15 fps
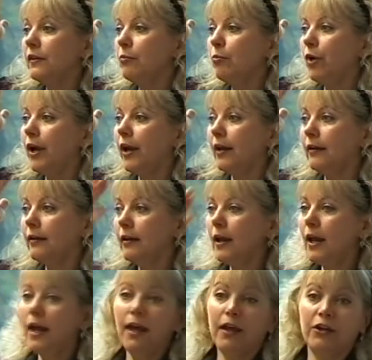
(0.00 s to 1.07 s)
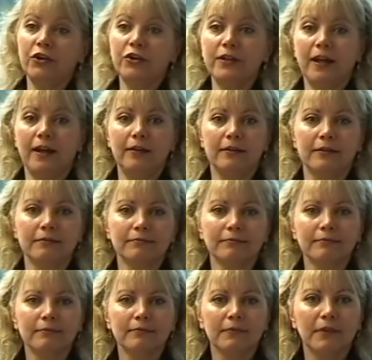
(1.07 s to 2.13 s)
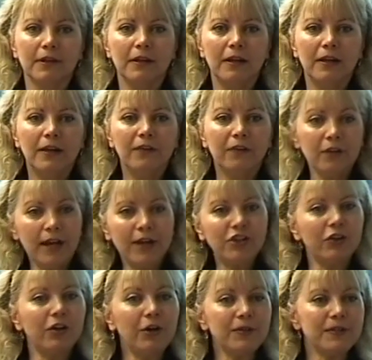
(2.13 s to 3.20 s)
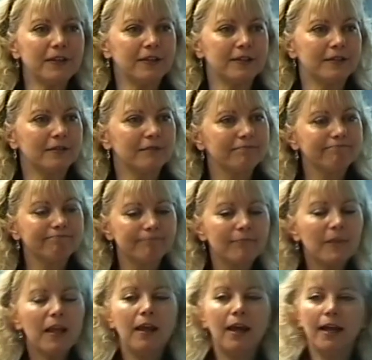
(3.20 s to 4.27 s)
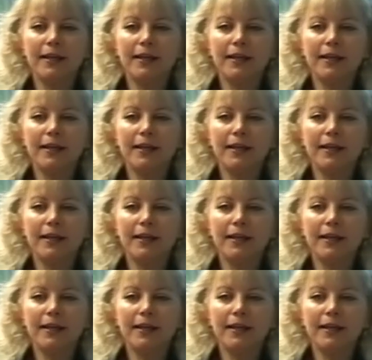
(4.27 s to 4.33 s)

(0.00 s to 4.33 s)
the brain, and you're dead. So nature knows this. And